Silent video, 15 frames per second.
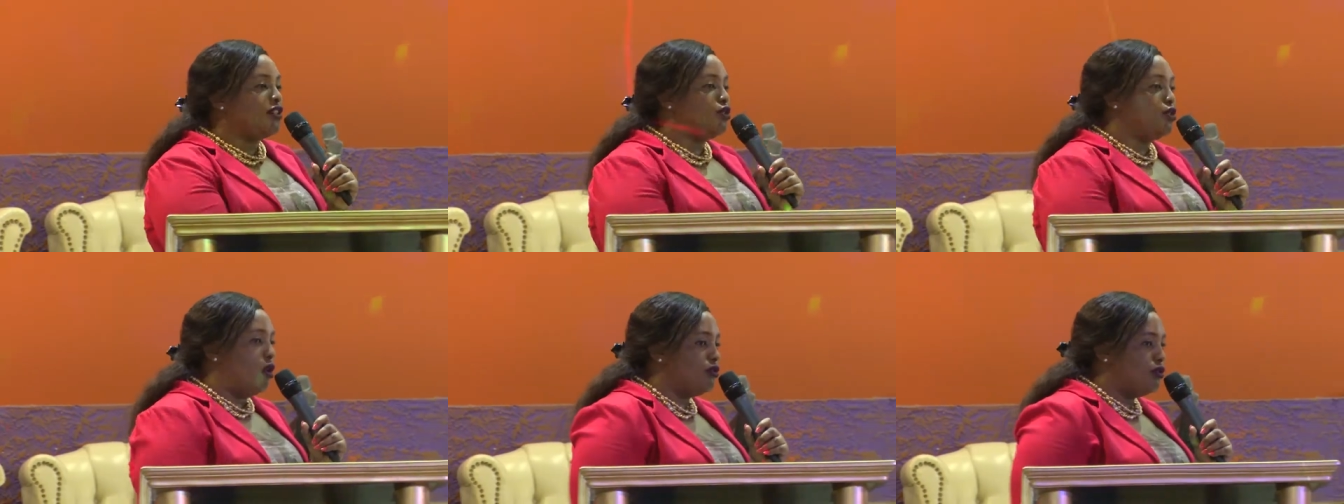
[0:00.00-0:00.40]

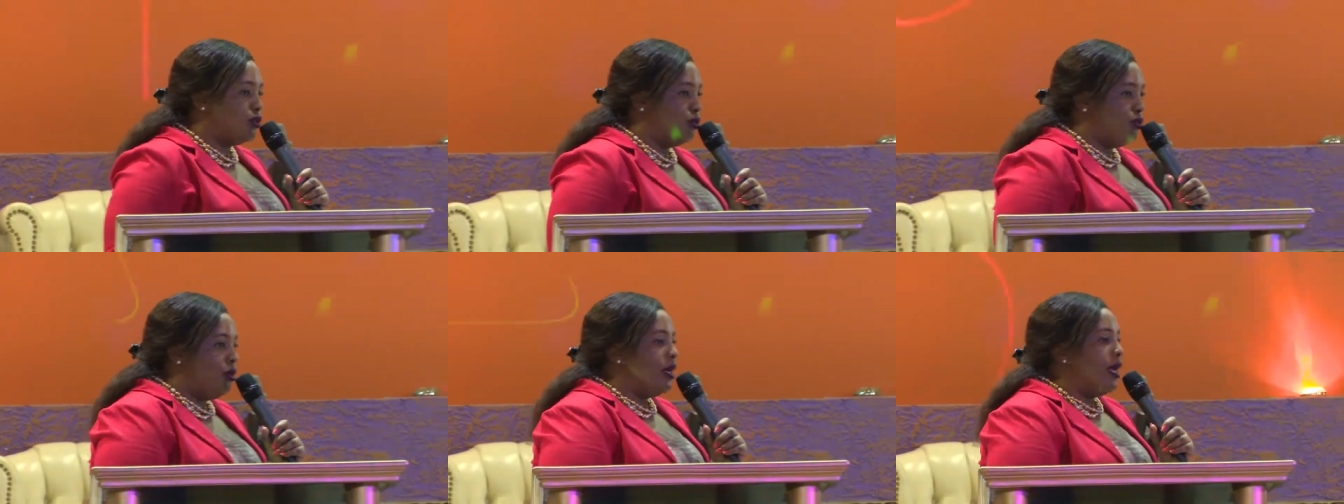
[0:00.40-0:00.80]
don't
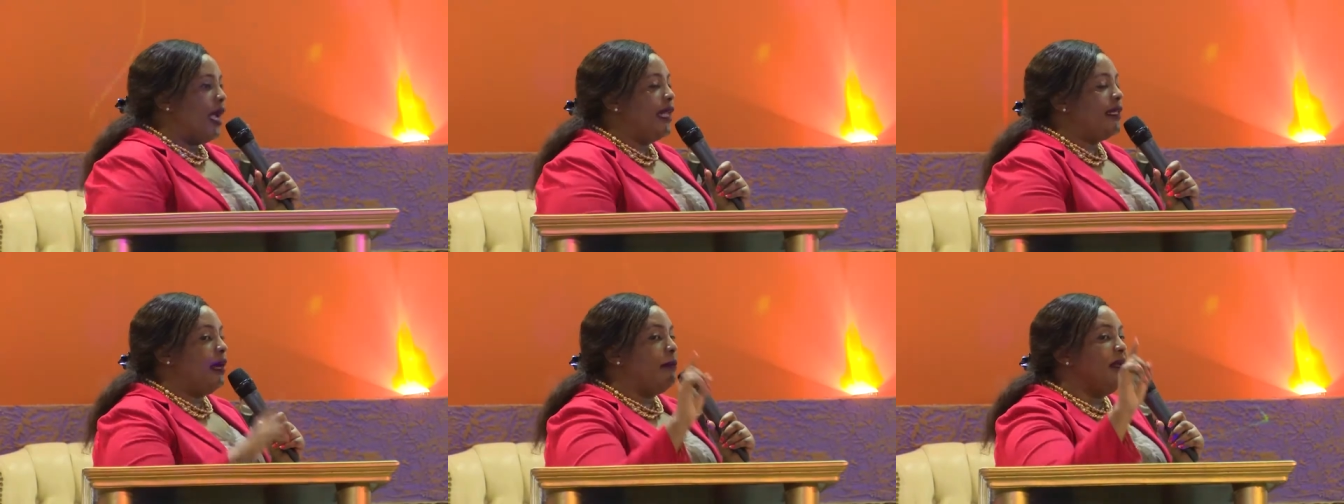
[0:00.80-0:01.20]
do.
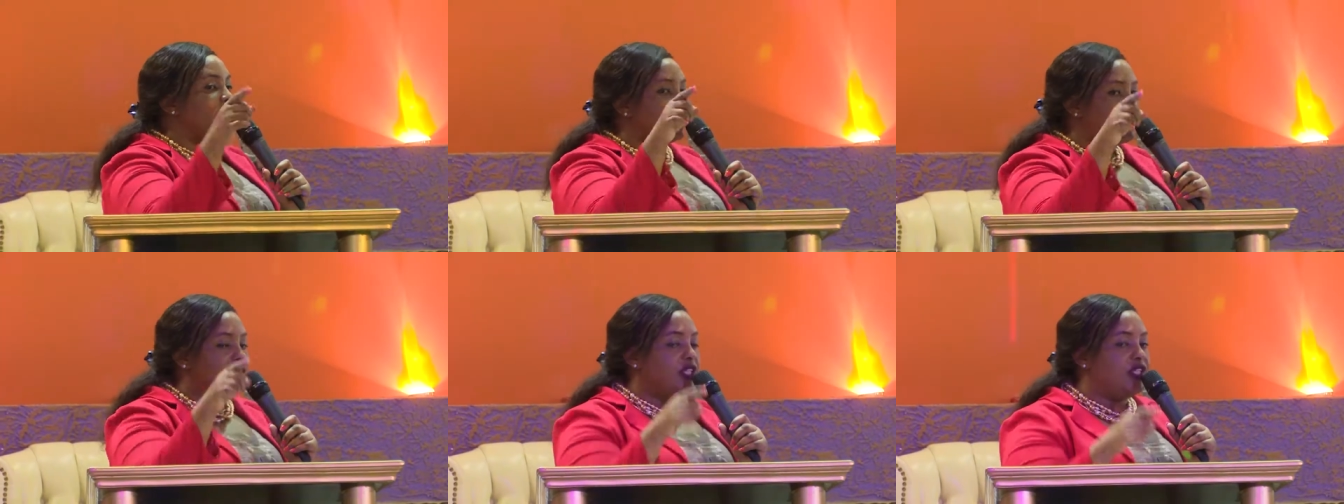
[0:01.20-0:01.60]
And the minute
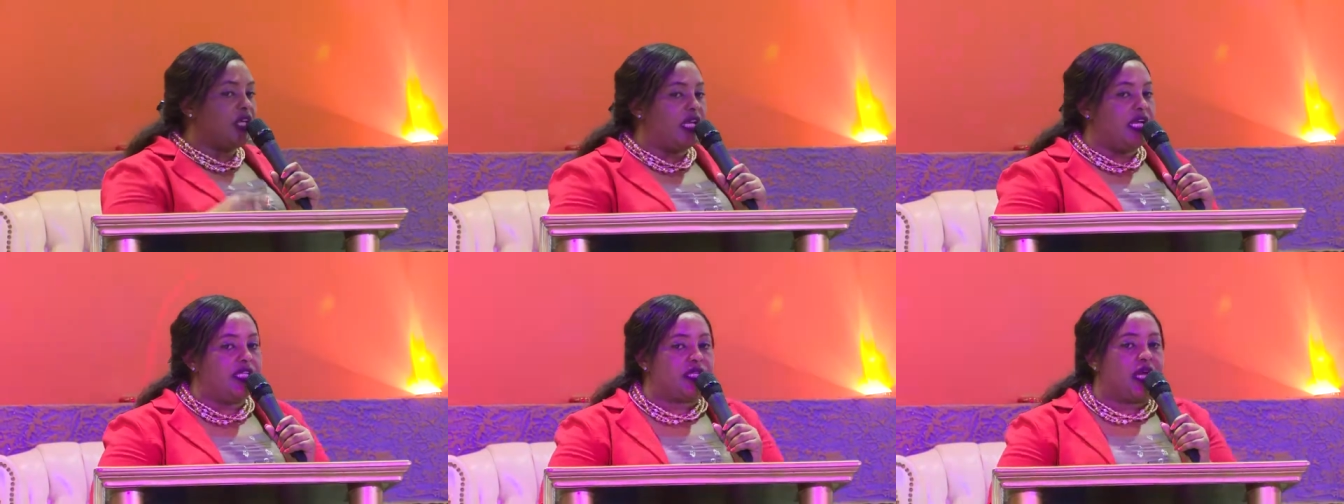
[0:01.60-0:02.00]
she did
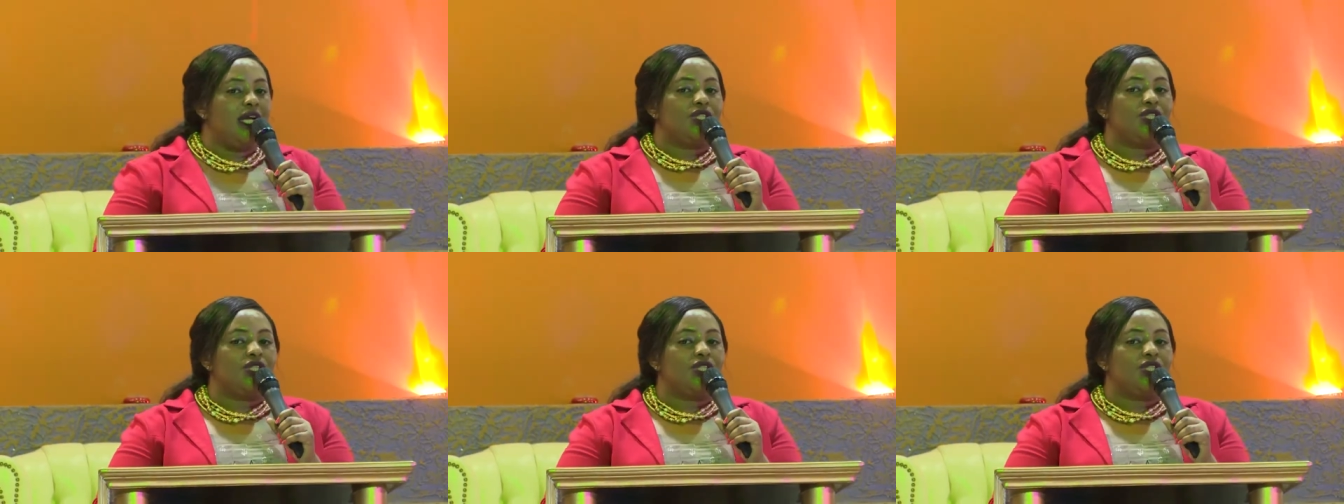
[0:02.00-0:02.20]
it,